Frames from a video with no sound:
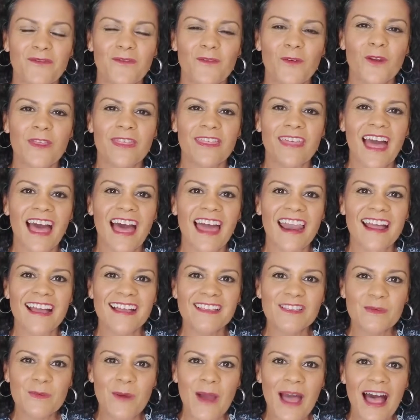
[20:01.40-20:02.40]
for that
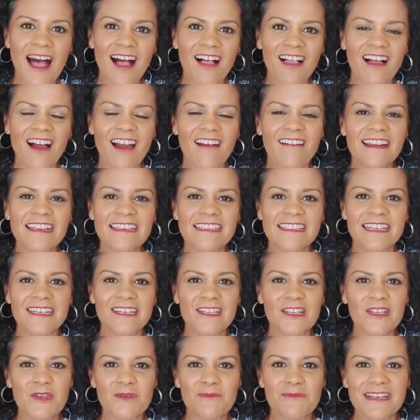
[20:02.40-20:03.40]
as well. All right,
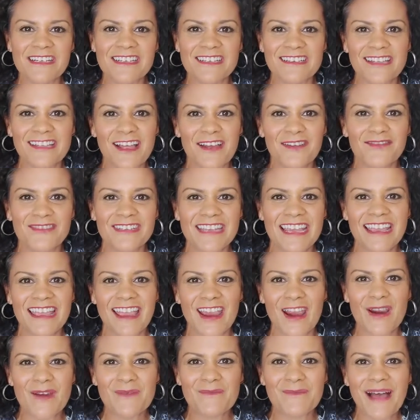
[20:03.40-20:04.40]
sending you much love. Take
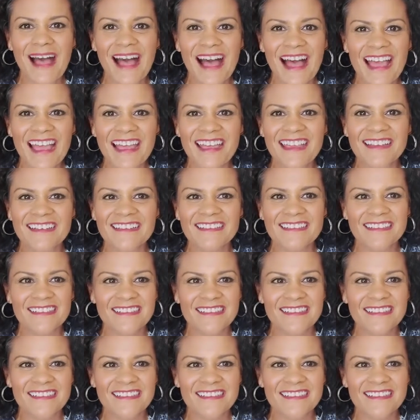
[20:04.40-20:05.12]
care. Bye.